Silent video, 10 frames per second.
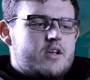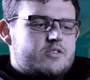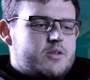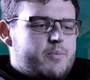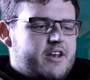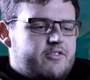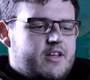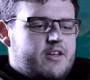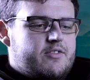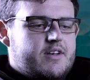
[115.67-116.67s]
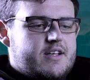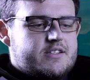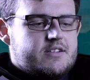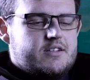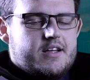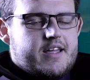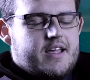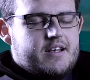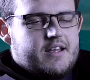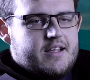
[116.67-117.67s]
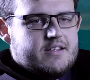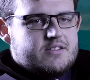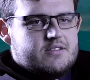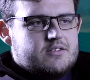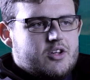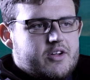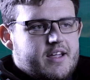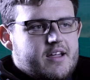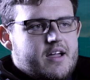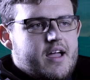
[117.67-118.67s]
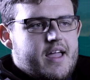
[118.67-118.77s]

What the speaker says: So the benefit here for Nissan, again, is looking at